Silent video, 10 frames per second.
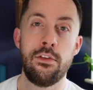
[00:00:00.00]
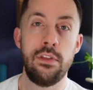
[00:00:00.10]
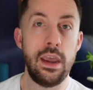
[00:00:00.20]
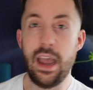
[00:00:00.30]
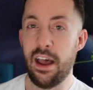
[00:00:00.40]

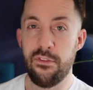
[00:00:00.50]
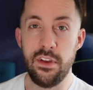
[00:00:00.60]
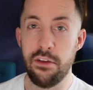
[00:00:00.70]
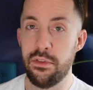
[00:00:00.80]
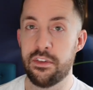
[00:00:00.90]
They have,
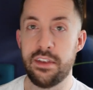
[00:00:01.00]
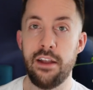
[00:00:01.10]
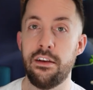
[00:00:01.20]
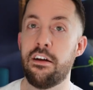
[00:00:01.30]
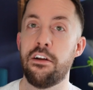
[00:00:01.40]
the
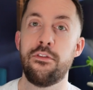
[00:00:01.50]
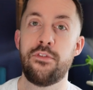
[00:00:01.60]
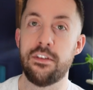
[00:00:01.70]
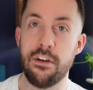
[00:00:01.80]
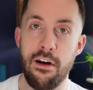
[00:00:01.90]
standard kind of
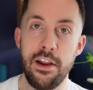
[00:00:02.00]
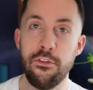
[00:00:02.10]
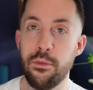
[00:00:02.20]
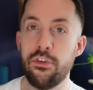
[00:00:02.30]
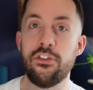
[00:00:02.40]
design
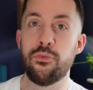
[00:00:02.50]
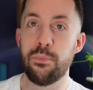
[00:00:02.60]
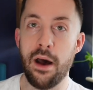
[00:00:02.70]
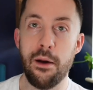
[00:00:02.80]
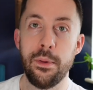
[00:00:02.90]
of a British
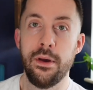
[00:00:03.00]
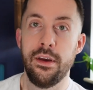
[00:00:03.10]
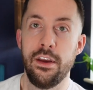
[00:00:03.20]
pub.